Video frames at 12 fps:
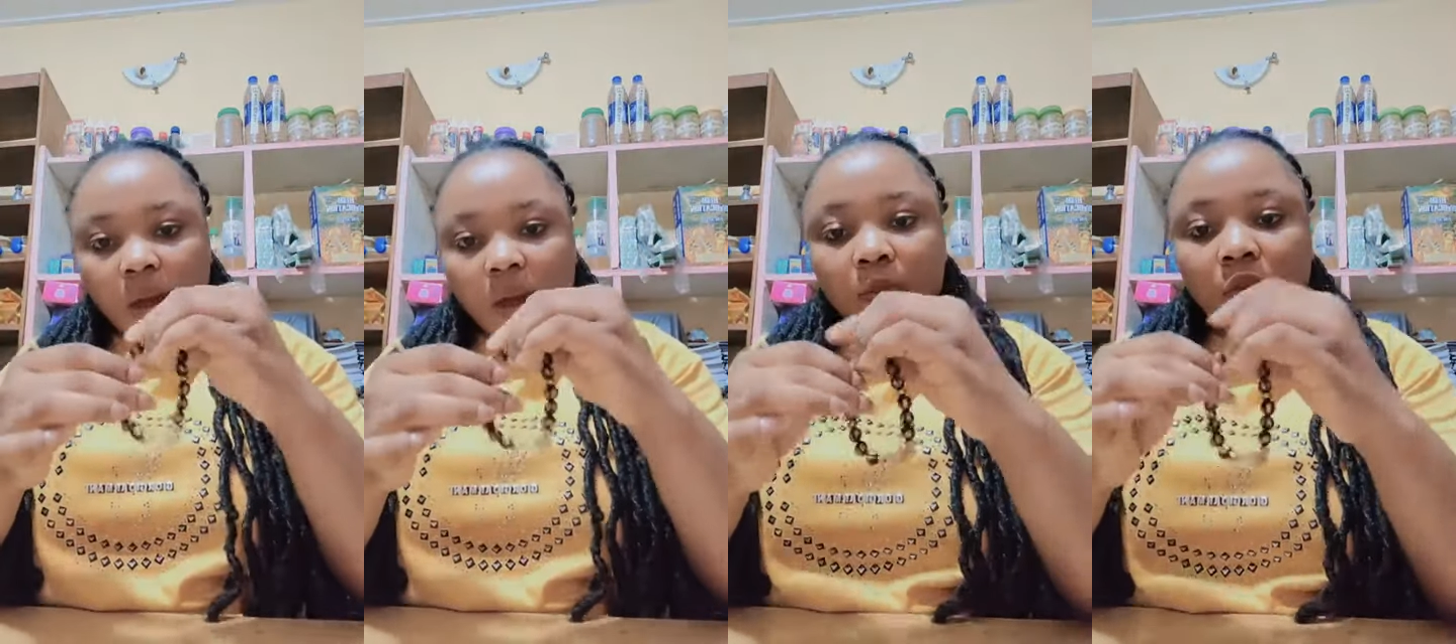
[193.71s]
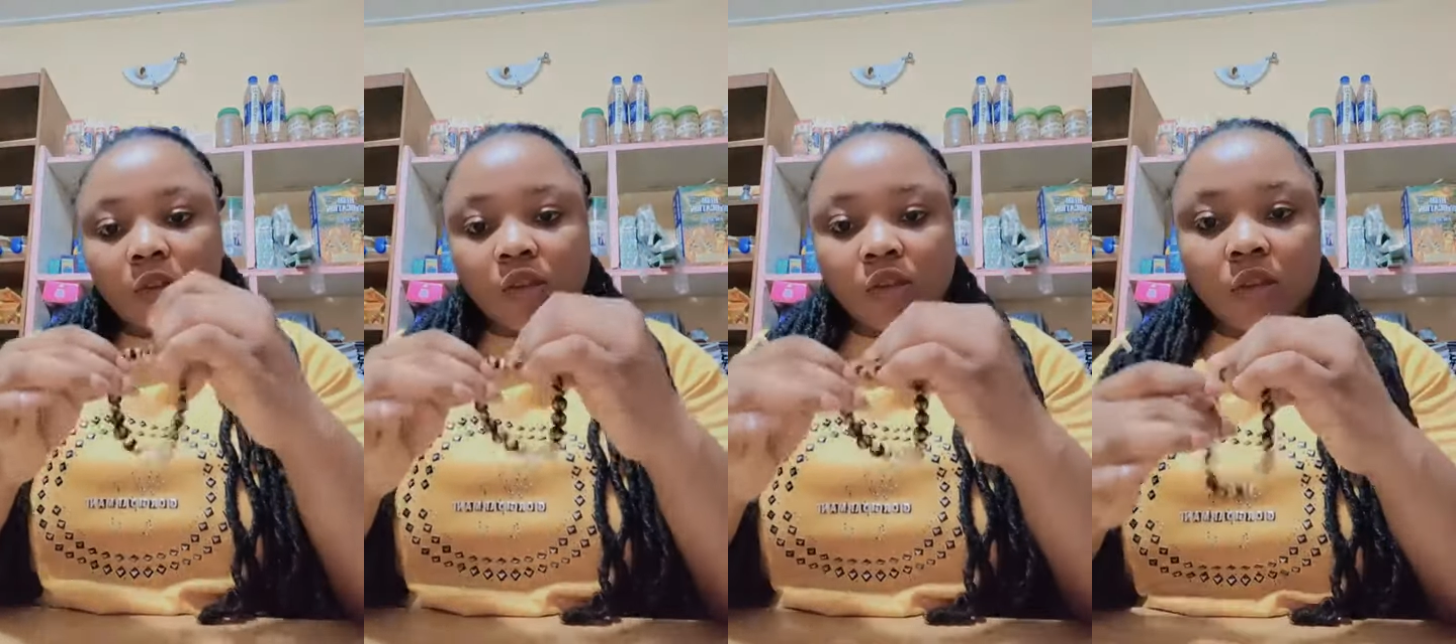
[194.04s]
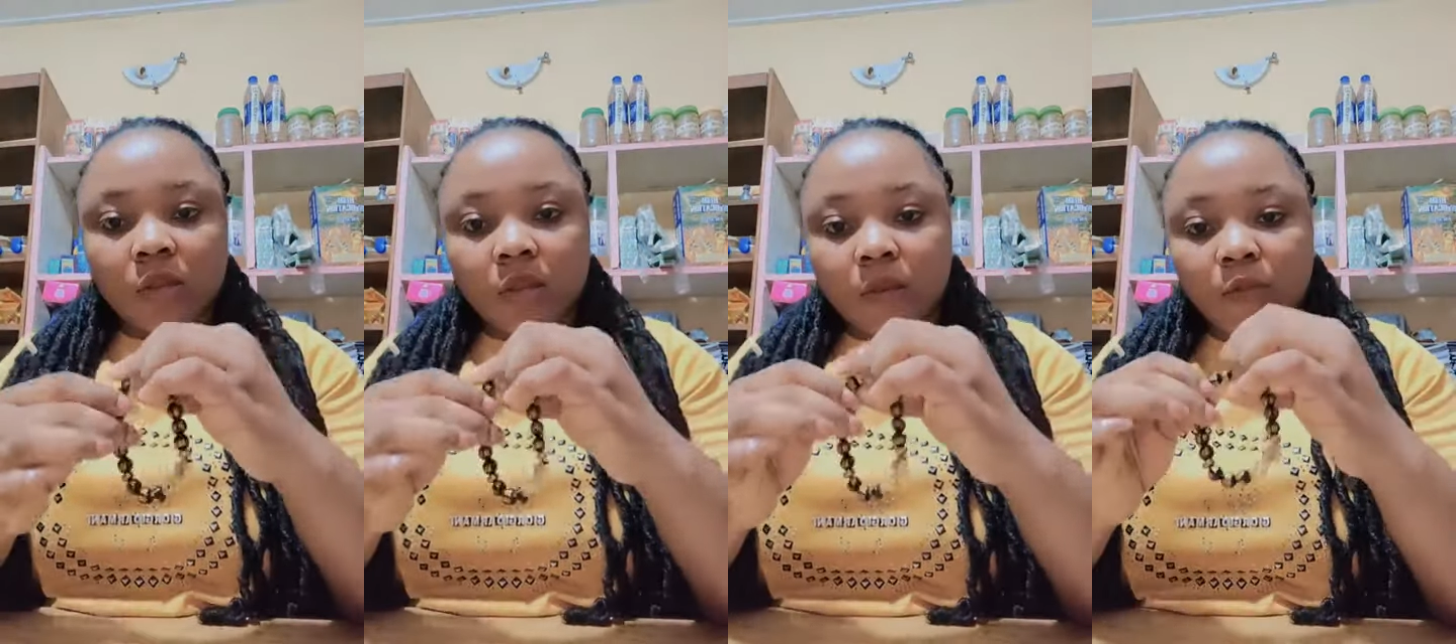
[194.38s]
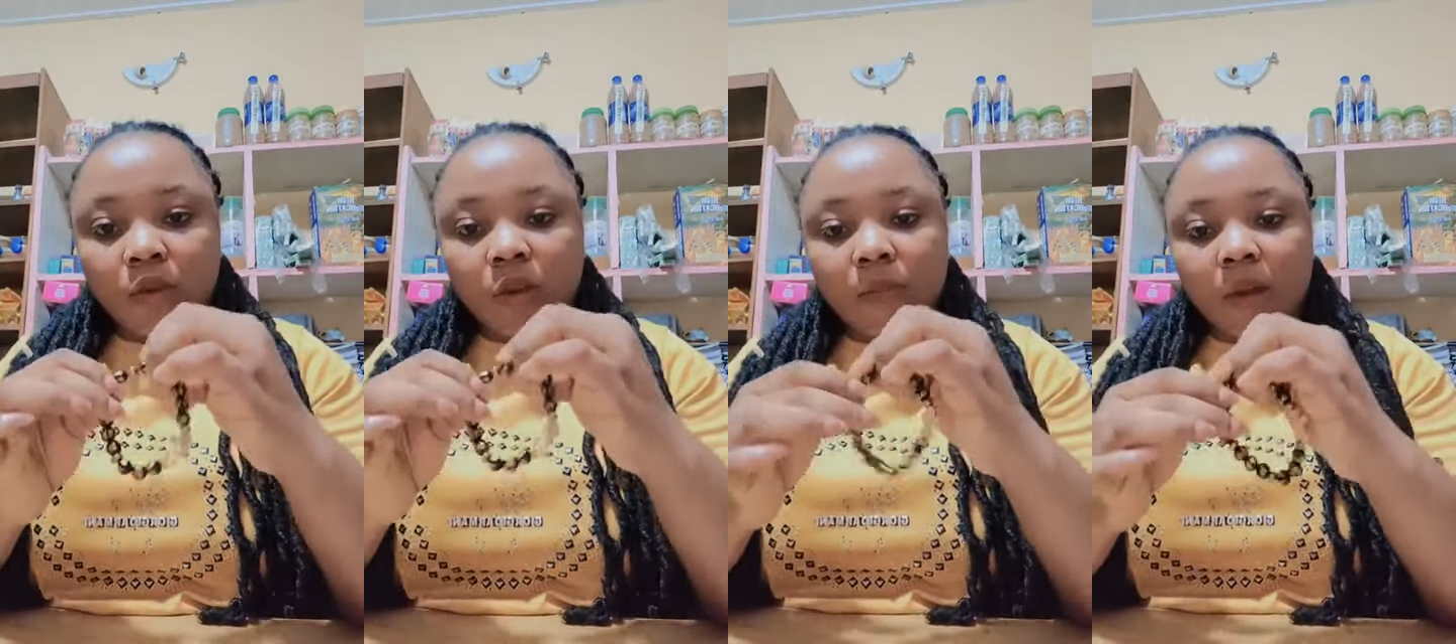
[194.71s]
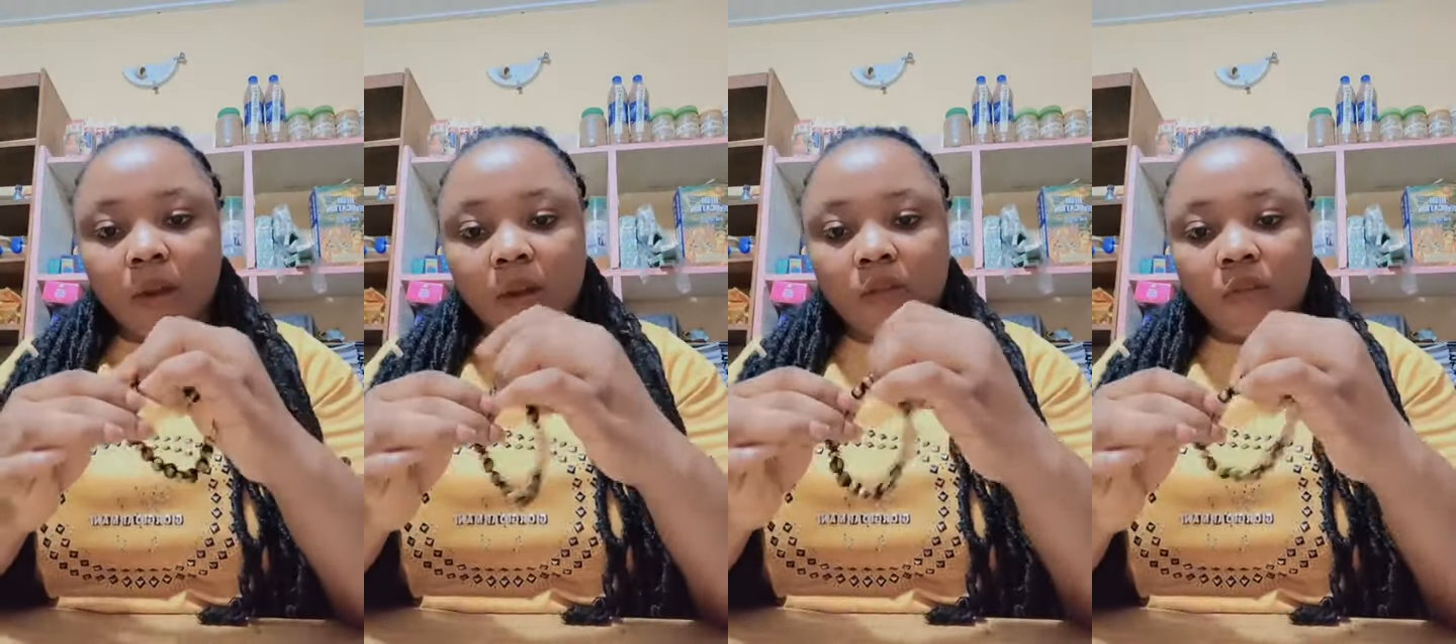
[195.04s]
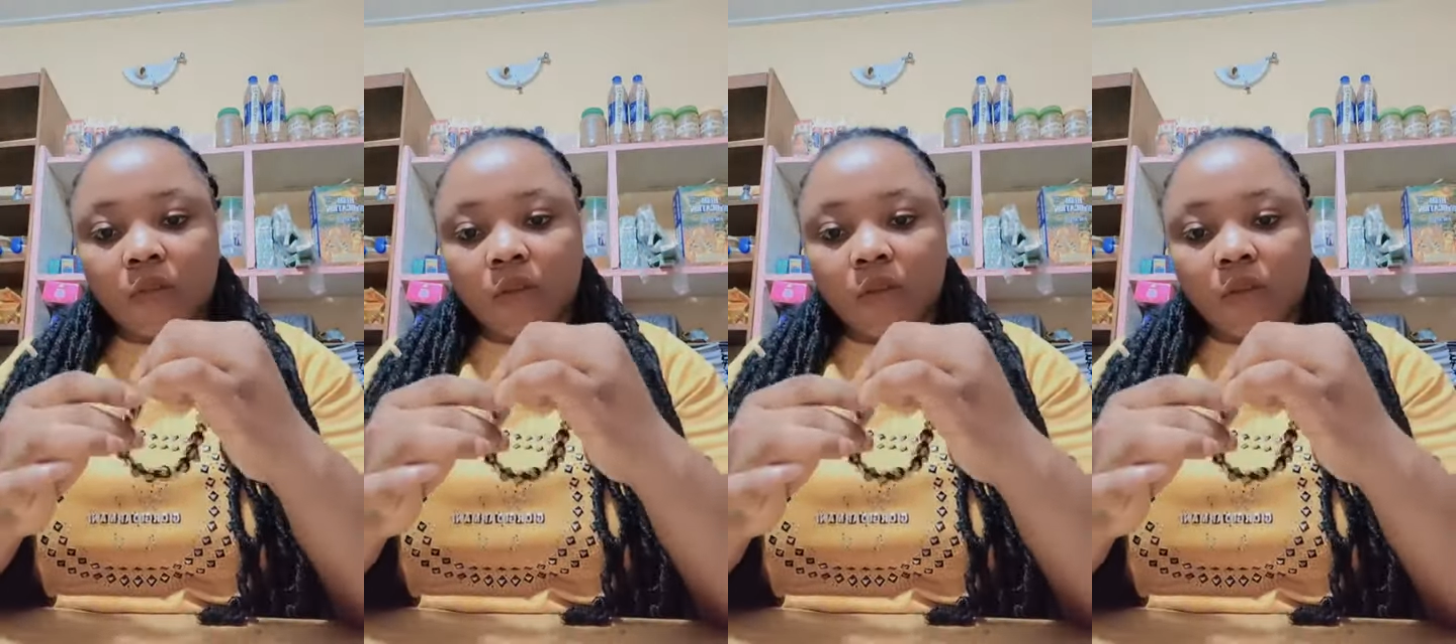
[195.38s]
I'm touching the money magnet